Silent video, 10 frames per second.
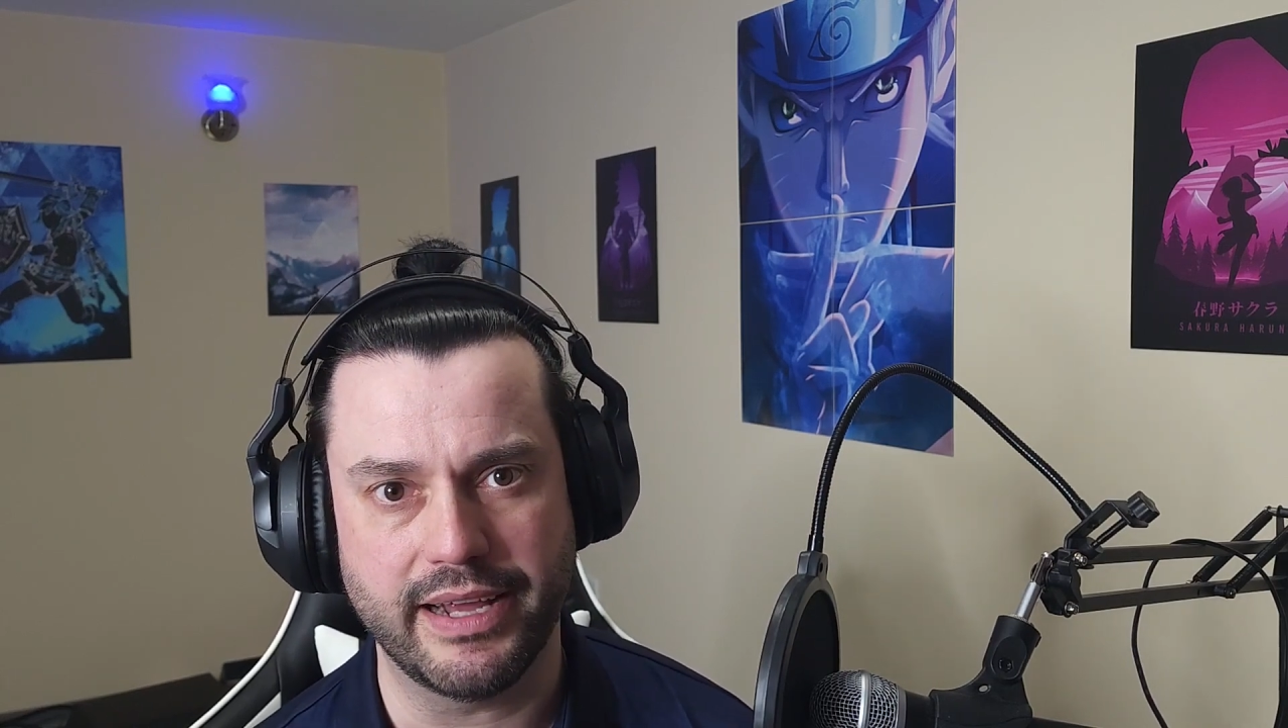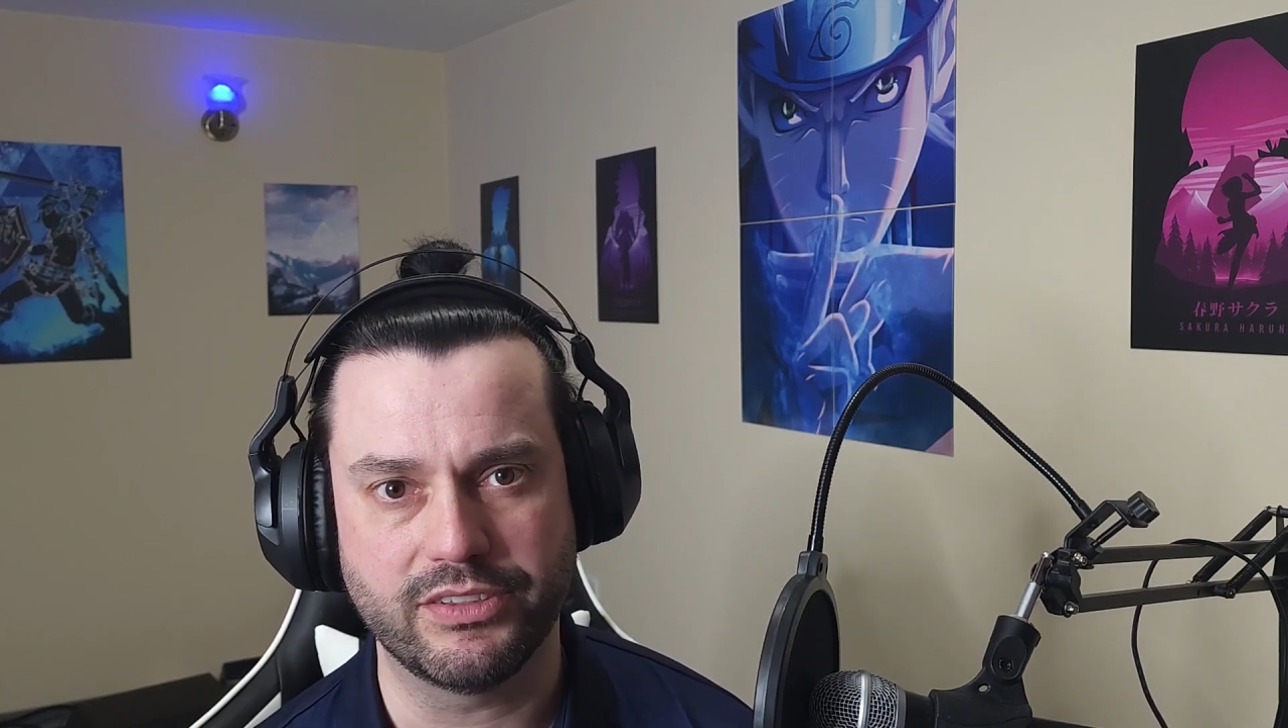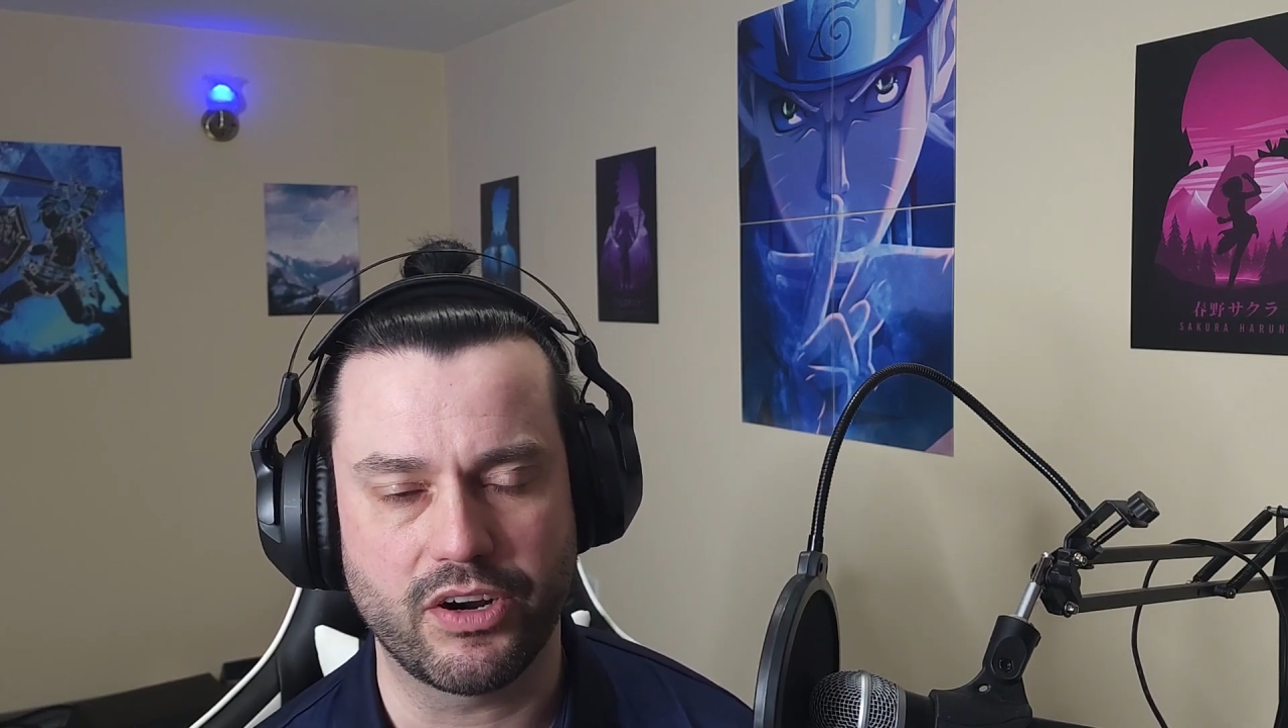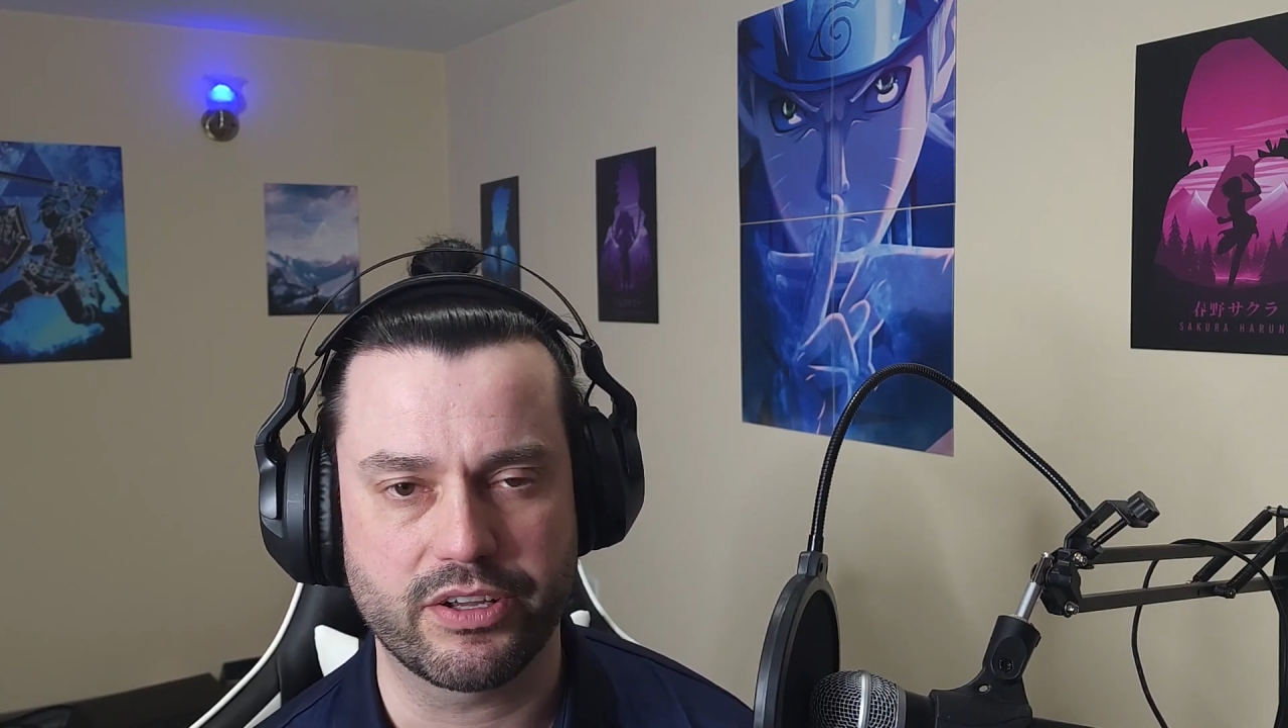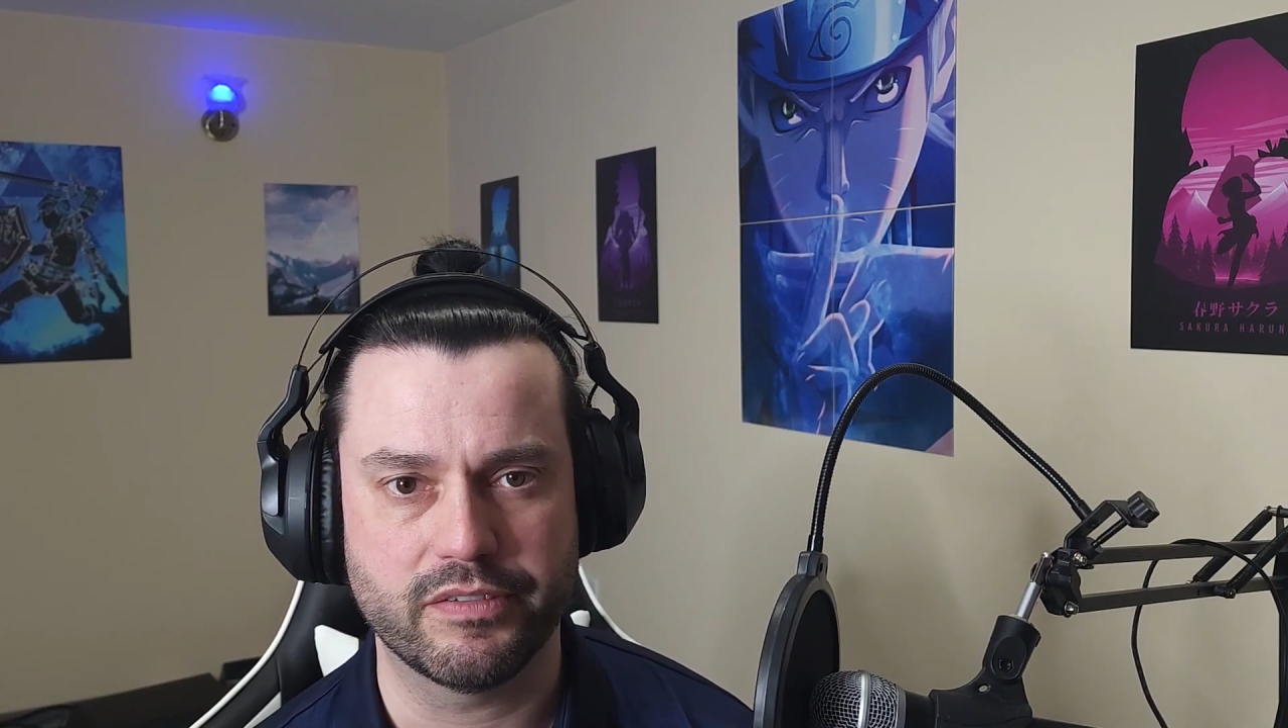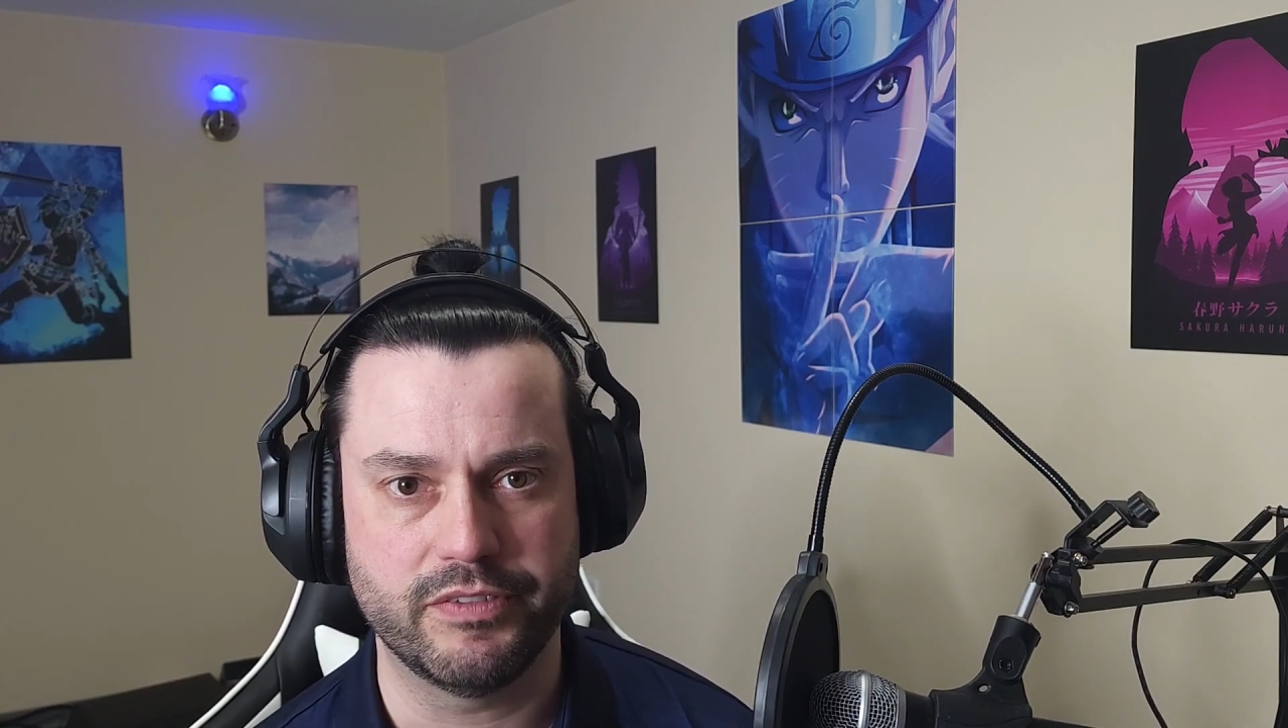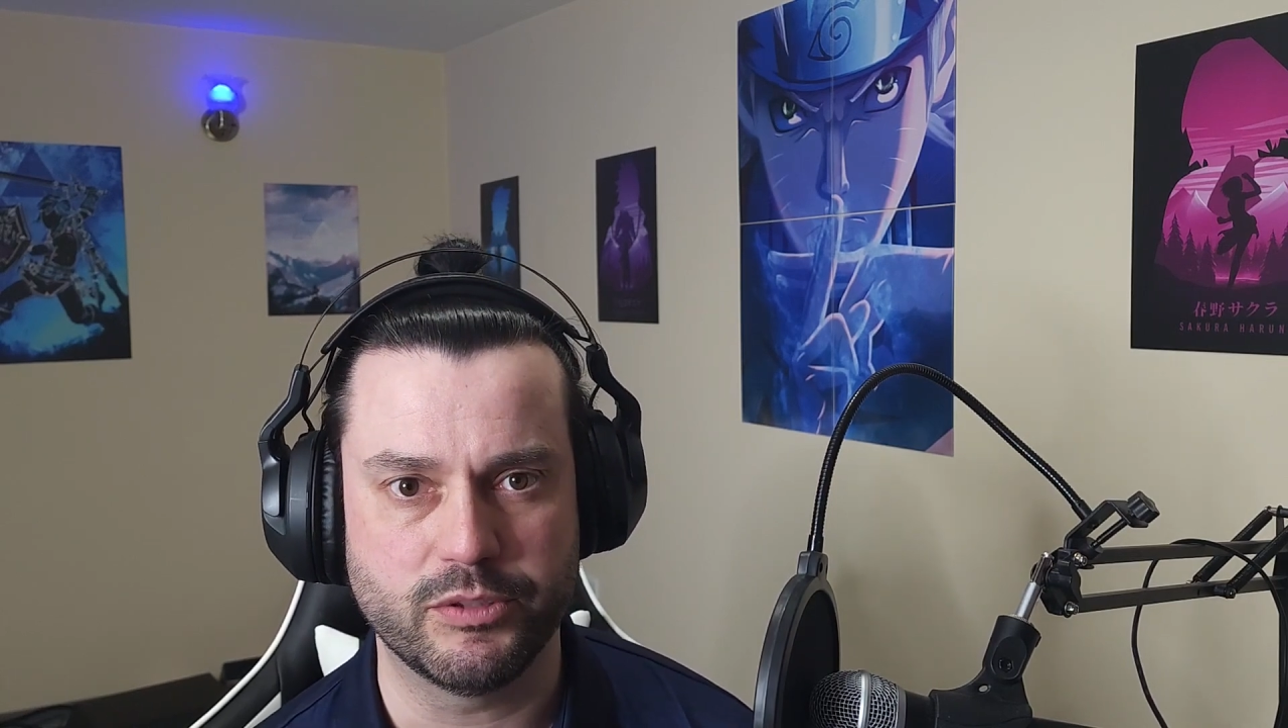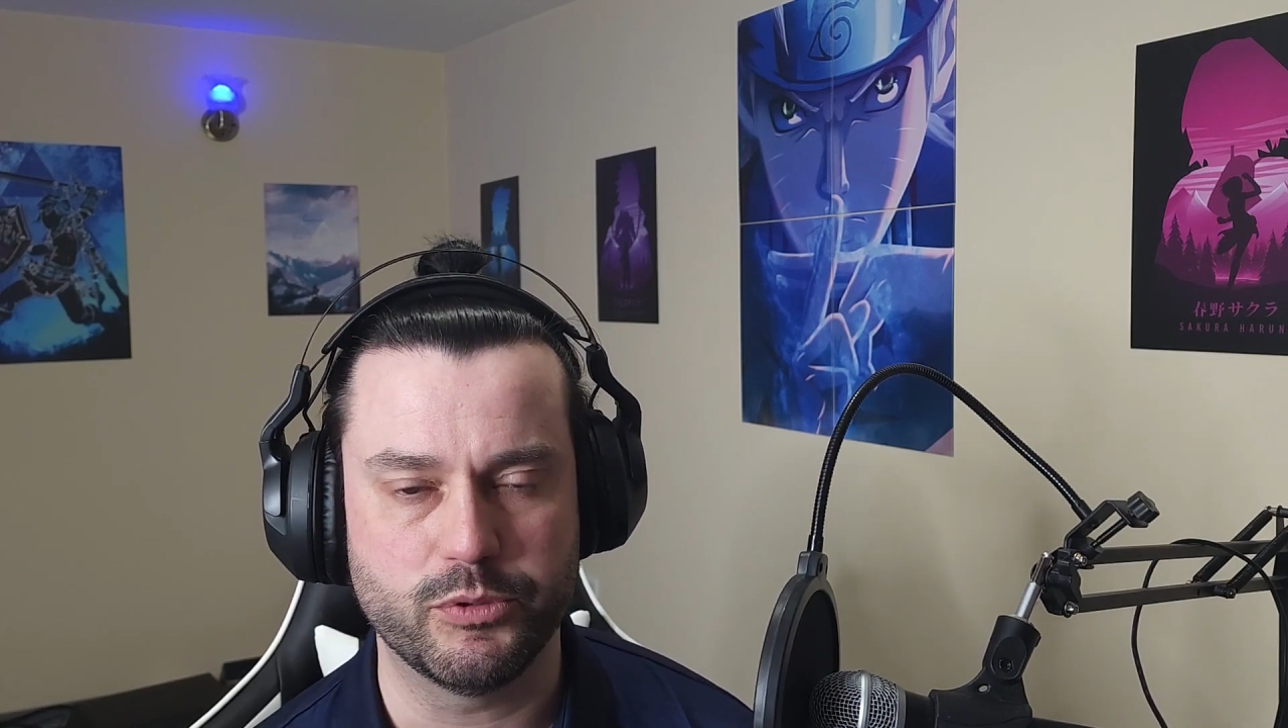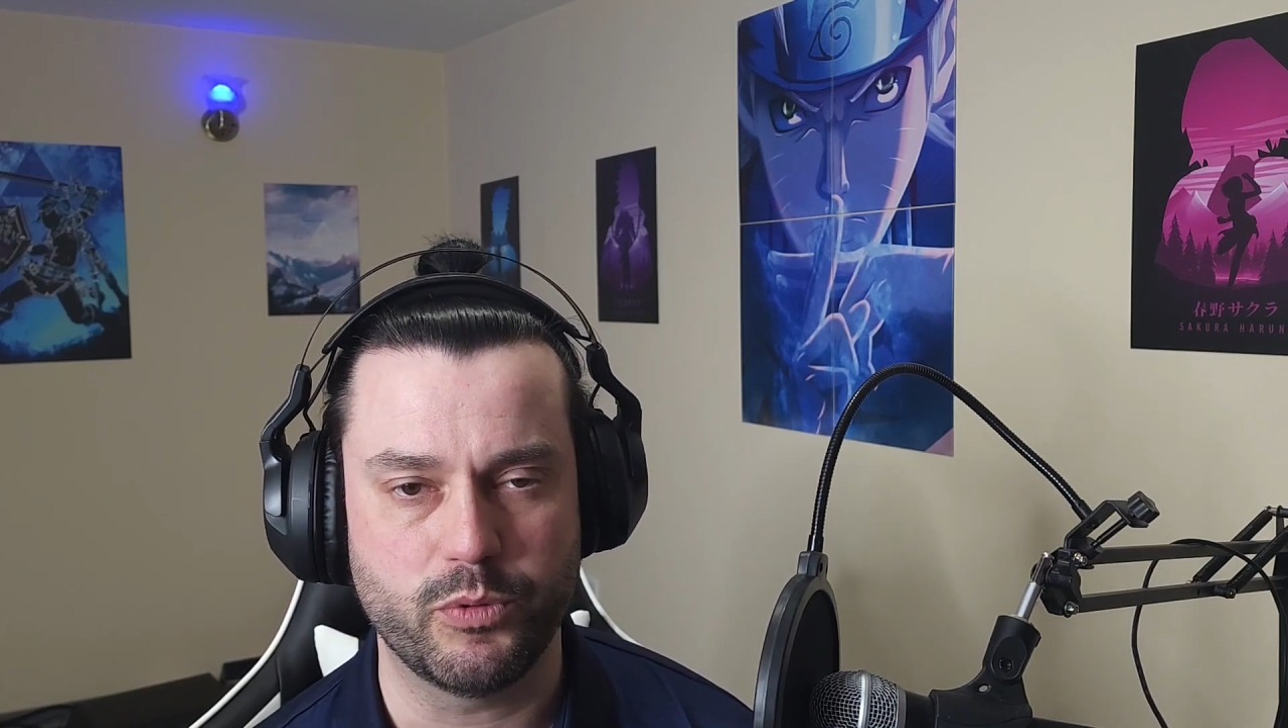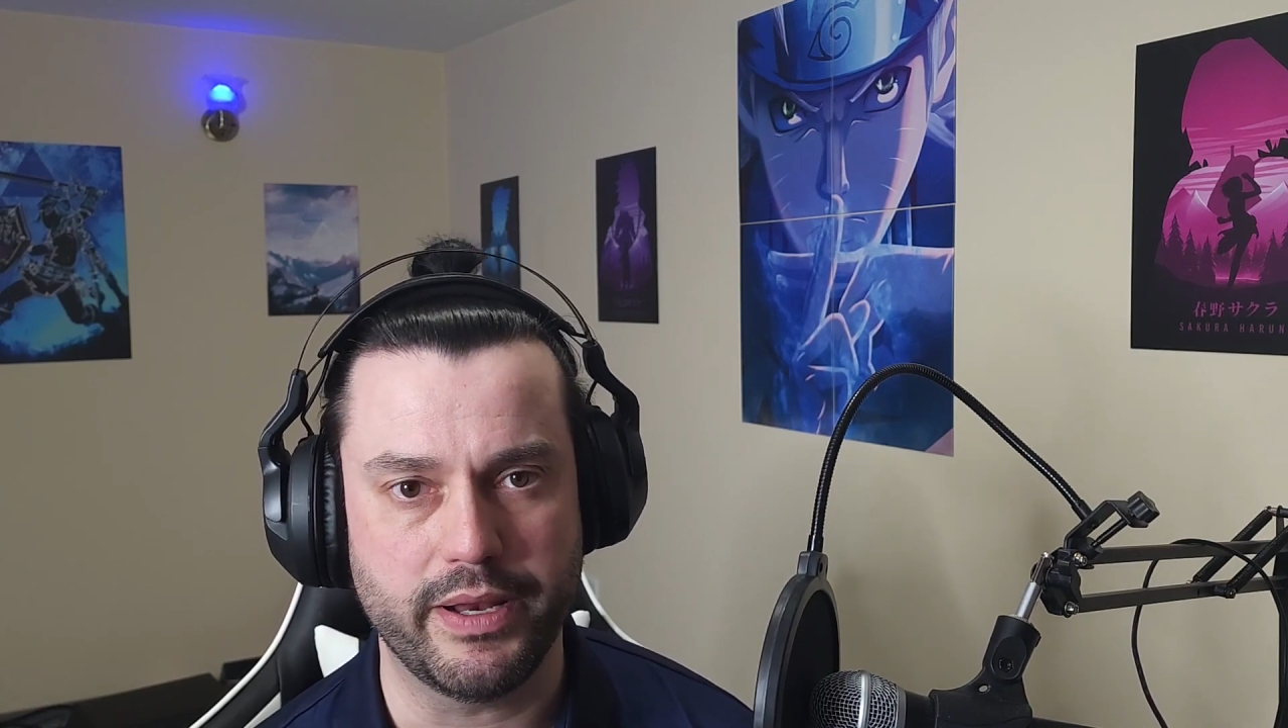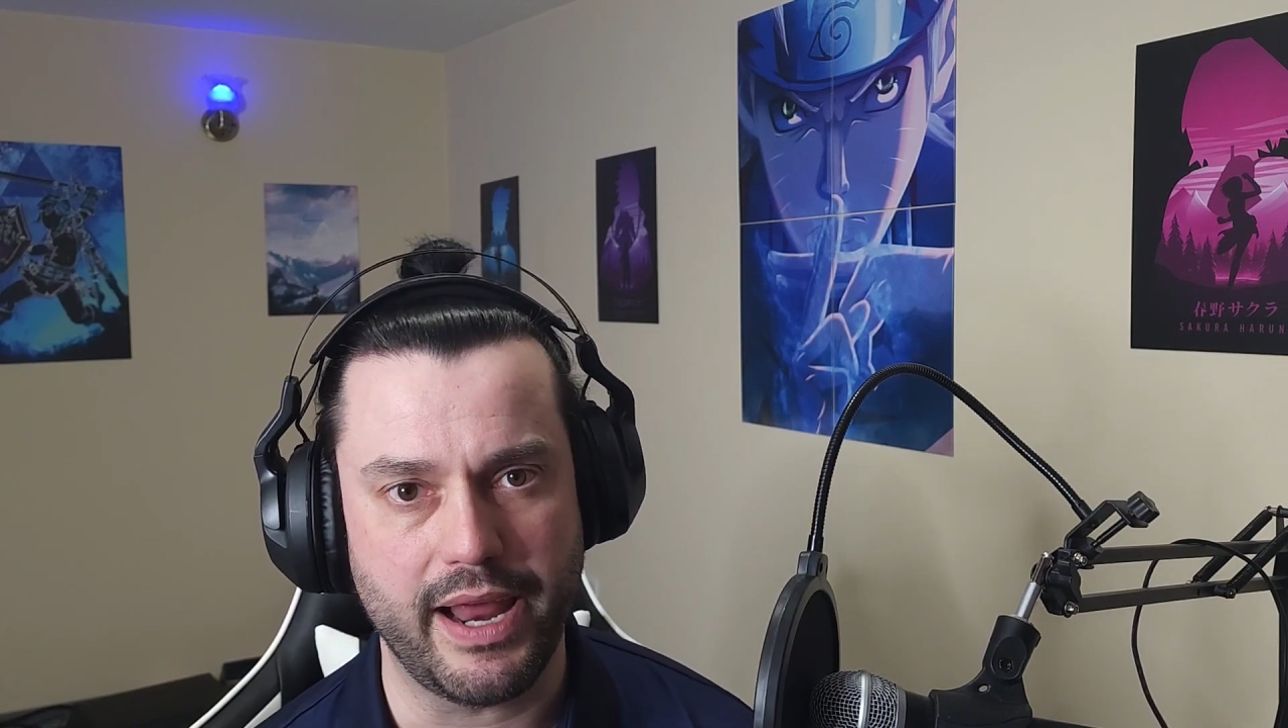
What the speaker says: Antarctica fits between